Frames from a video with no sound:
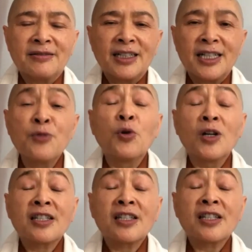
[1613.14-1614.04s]
it
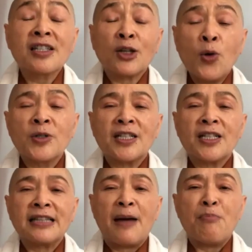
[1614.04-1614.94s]
was told
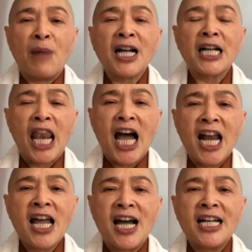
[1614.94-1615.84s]
that
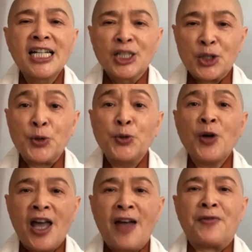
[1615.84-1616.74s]
Mangalana do
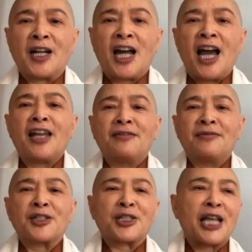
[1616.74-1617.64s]
have a kind of a
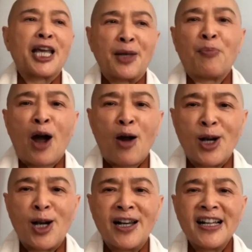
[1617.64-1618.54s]
psychic
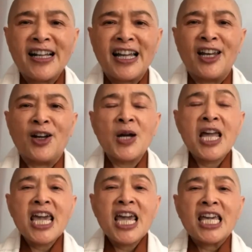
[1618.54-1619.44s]
power.
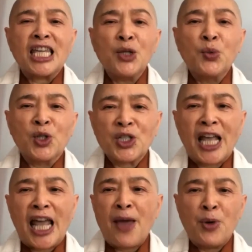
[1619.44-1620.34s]
He was
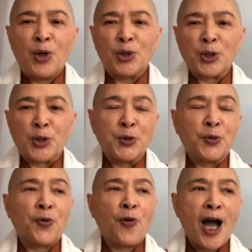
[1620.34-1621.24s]
able to
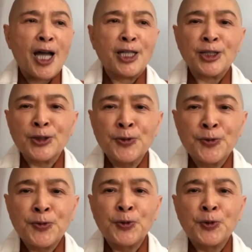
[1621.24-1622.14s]
find good
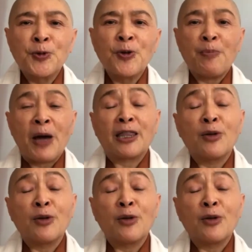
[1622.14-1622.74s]
food, but the